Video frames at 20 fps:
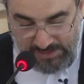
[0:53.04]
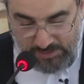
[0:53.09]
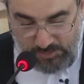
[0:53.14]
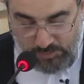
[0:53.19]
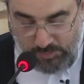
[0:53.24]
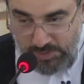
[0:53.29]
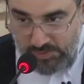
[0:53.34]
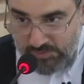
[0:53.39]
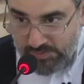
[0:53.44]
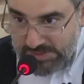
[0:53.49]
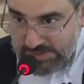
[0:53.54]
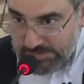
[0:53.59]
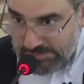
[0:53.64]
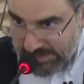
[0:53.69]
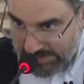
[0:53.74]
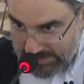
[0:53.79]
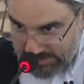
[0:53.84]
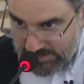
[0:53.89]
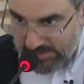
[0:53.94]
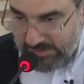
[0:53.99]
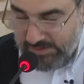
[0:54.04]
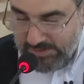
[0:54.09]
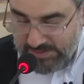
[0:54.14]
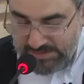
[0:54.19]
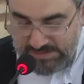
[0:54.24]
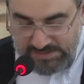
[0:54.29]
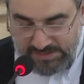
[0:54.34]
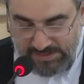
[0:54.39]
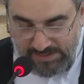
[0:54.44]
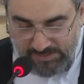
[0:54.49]
With respect to
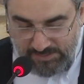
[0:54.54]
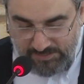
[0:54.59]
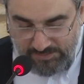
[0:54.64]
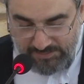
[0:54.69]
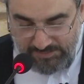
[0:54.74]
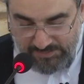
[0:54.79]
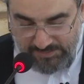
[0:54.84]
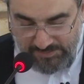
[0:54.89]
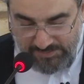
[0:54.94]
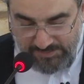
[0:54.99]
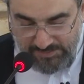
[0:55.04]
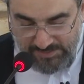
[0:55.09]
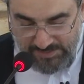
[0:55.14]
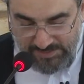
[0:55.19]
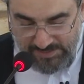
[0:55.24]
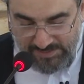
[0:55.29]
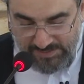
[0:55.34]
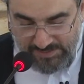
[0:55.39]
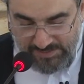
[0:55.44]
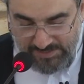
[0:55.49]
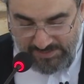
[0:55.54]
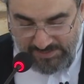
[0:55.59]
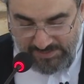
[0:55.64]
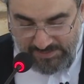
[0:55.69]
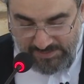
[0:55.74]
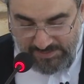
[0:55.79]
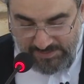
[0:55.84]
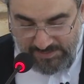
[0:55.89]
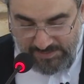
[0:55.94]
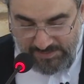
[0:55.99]
herself,
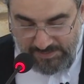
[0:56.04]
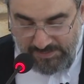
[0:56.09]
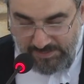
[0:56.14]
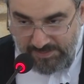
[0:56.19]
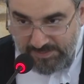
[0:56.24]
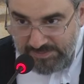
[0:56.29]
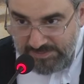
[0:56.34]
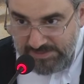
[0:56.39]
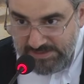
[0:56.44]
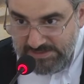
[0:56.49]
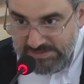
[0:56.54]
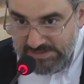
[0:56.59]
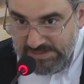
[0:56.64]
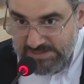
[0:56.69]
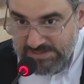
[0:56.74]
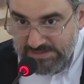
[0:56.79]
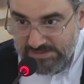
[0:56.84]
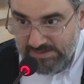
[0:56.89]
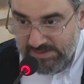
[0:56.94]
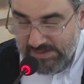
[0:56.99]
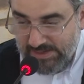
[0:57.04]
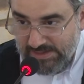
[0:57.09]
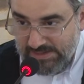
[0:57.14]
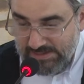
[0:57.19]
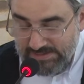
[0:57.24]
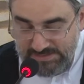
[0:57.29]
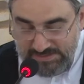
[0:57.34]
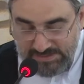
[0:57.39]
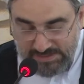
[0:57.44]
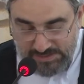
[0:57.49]
the sister
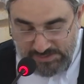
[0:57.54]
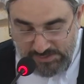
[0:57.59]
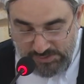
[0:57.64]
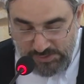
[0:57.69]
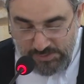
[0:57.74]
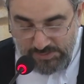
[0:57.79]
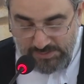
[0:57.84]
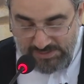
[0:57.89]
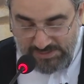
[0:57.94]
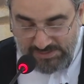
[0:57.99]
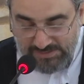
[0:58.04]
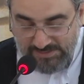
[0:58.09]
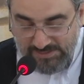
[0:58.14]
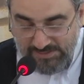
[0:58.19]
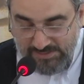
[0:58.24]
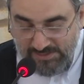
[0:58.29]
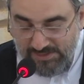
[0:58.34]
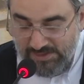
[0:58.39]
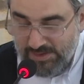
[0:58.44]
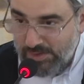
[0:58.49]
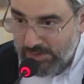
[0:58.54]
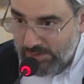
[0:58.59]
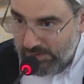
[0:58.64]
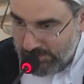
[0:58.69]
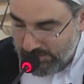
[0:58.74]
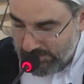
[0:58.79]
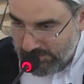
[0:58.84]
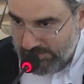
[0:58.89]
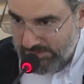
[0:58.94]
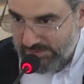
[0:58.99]
has a duty to
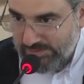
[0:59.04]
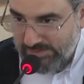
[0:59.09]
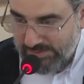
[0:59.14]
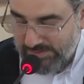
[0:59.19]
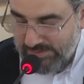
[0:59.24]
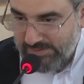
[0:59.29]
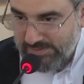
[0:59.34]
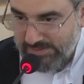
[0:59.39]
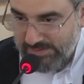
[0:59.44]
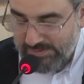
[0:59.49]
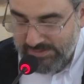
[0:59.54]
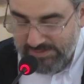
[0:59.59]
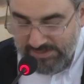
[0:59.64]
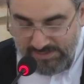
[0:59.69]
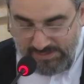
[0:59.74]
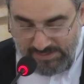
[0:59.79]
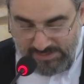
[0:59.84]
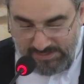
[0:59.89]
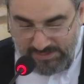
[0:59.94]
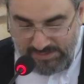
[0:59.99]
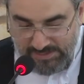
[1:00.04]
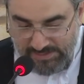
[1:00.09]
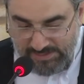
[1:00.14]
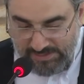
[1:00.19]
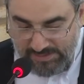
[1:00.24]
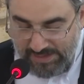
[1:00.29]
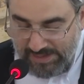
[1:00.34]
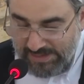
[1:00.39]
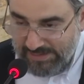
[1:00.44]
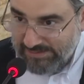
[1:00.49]
learn
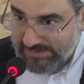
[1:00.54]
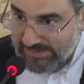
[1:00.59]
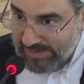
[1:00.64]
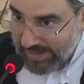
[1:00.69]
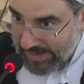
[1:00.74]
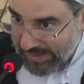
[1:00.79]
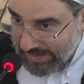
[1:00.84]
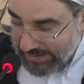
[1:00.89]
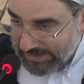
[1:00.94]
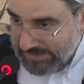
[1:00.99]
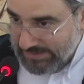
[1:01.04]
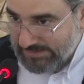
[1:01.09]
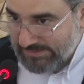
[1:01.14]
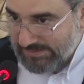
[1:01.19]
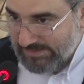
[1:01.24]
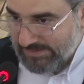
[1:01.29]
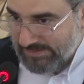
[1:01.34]
and act,